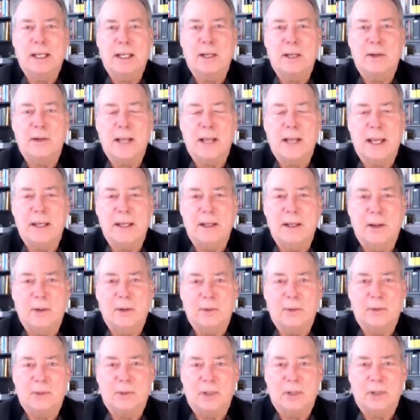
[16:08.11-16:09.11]
I know you got
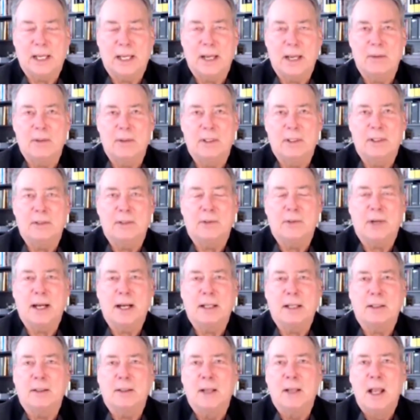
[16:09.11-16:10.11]
notes, so I can't really
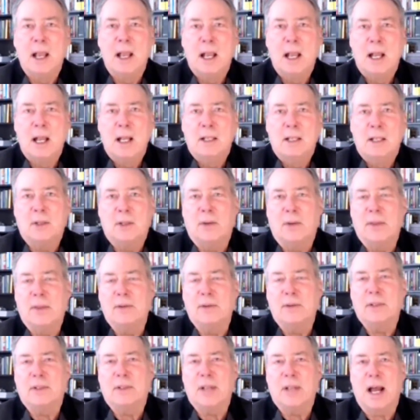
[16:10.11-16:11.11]
distract you. So
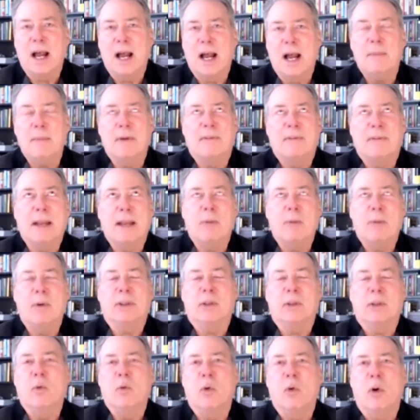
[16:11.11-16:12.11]
there was a time, I forget
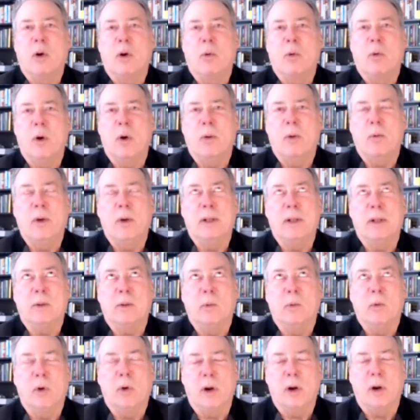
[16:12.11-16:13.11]
what the war
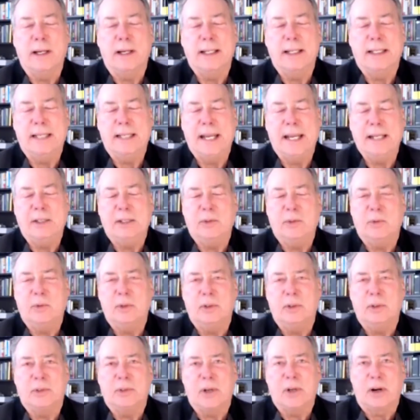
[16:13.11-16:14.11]
and the dates
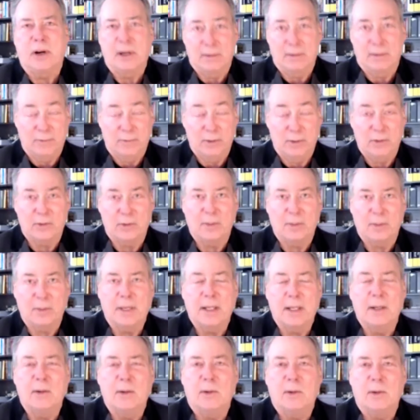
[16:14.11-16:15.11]
were. Sorry, folks, I'm
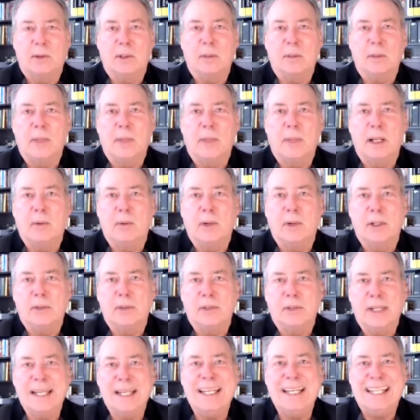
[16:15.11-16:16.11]
getting older, but it
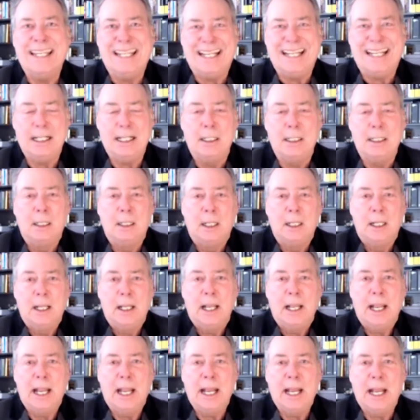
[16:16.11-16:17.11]
was India.
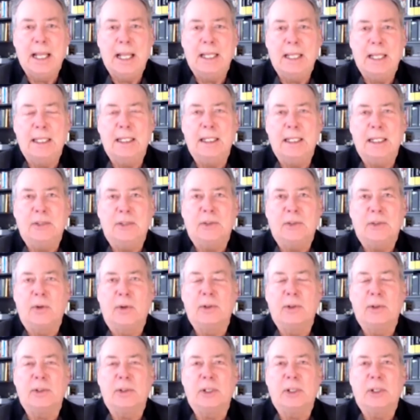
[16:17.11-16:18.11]
And the
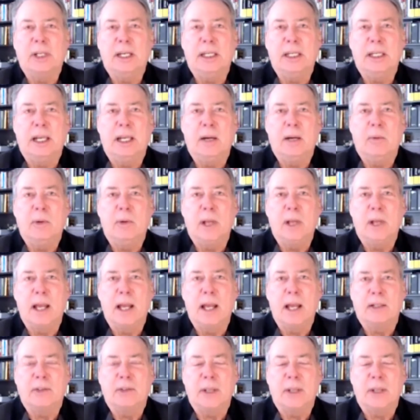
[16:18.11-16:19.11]
soldiers in India would
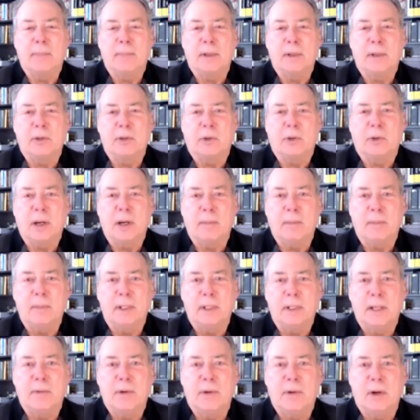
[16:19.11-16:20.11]
not accept their scrip.
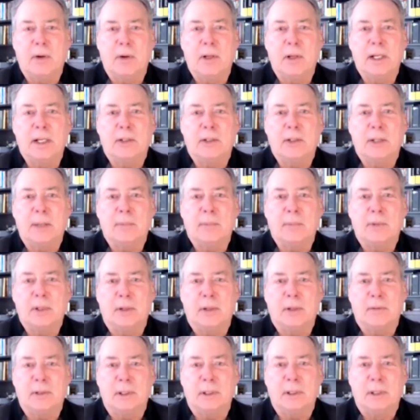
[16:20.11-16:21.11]
They would only accept
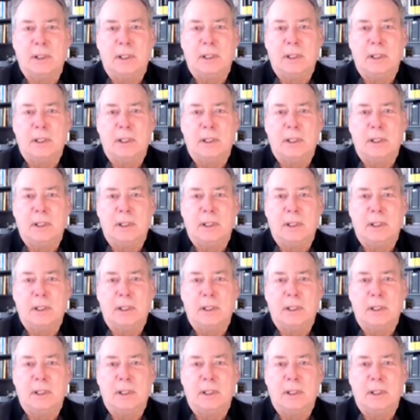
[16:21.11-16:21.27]
silver.